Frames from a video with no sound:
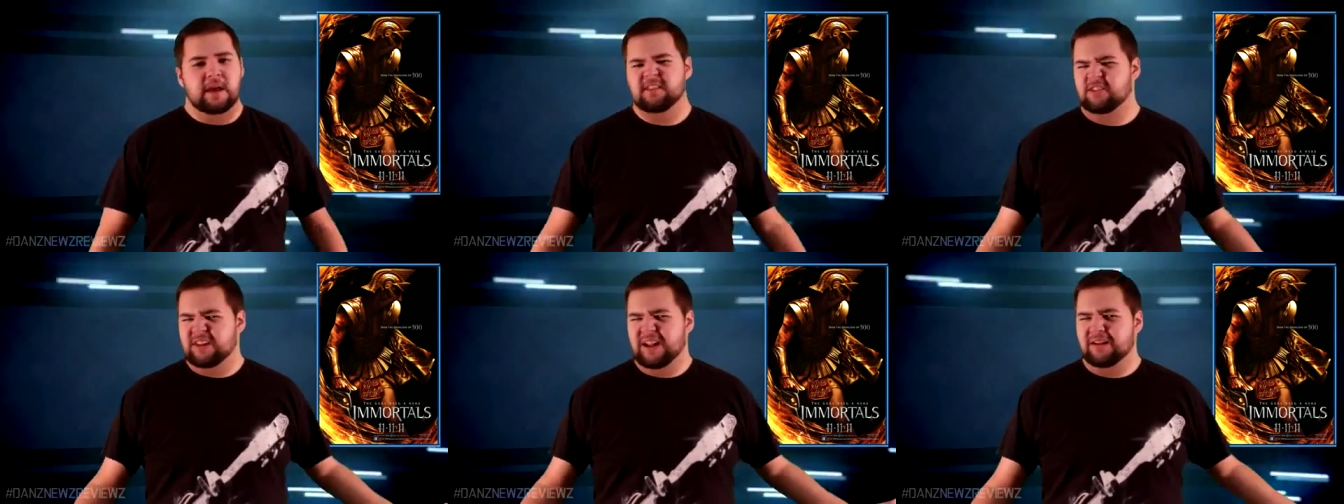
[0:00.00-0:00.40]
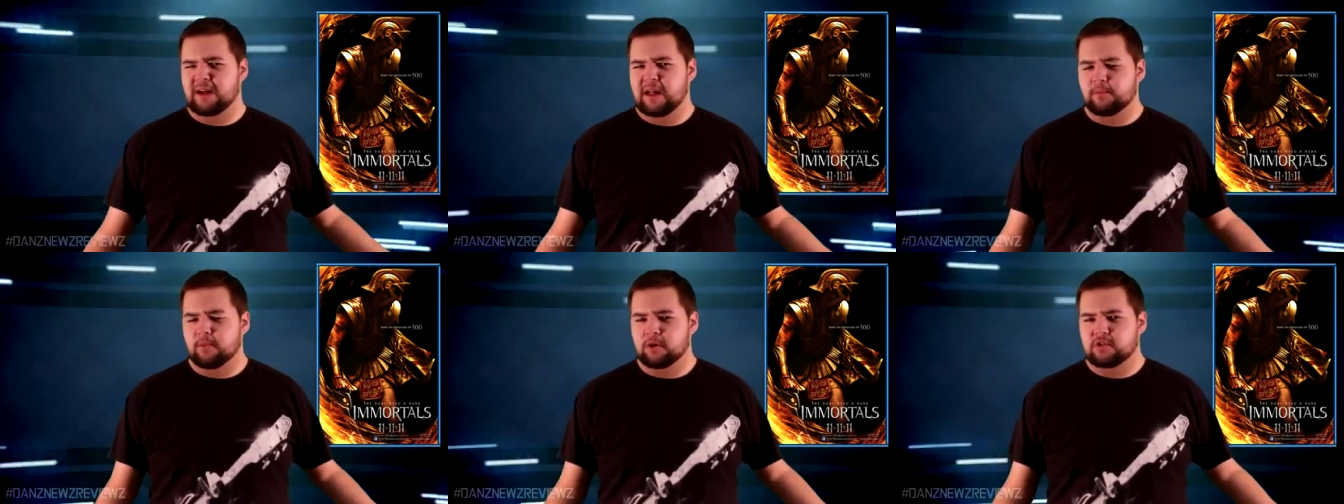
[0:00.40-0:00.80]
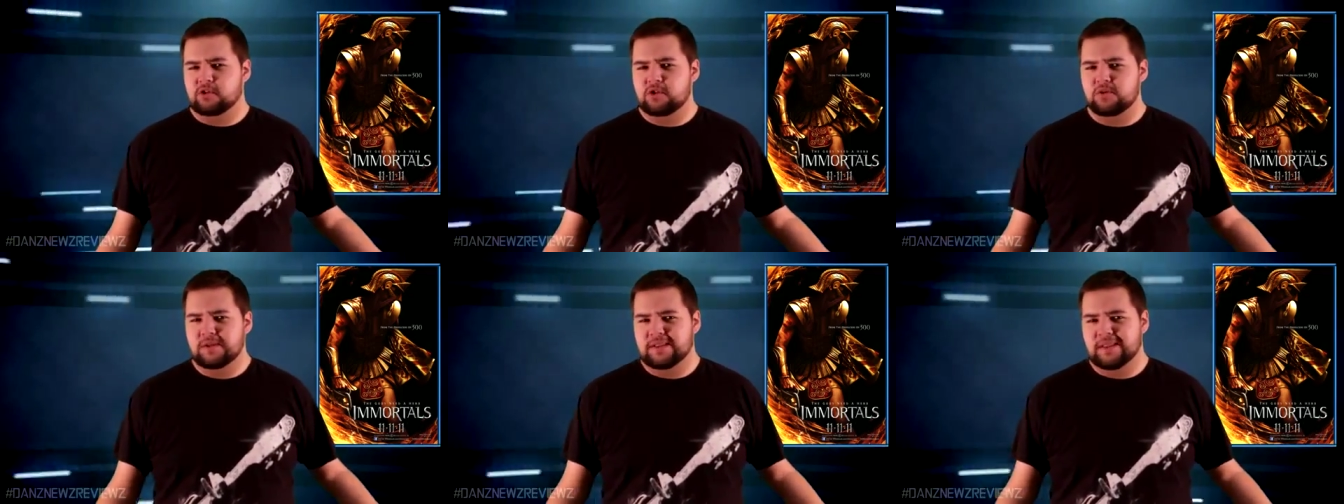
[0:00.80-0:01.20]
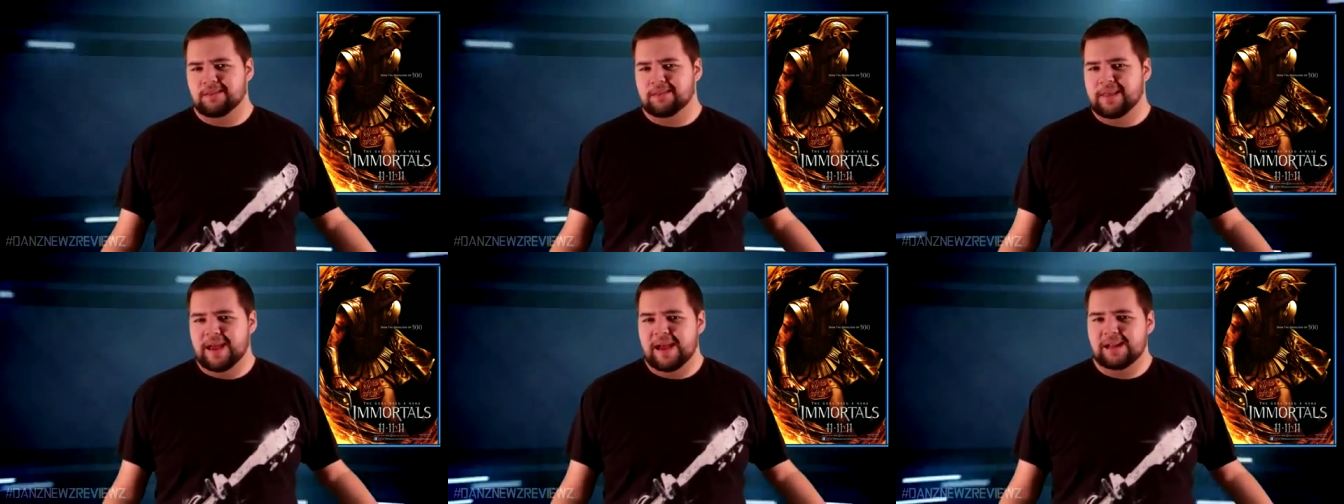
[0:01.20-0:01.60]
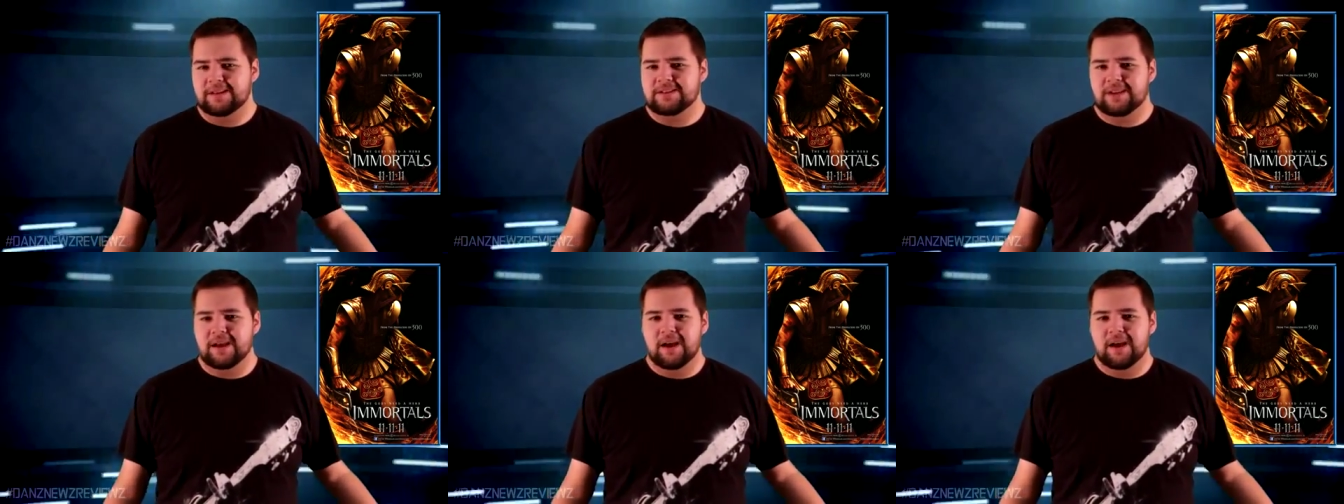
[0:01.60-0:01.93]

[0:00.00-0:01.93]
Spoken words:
And there's not a lot more to it than that.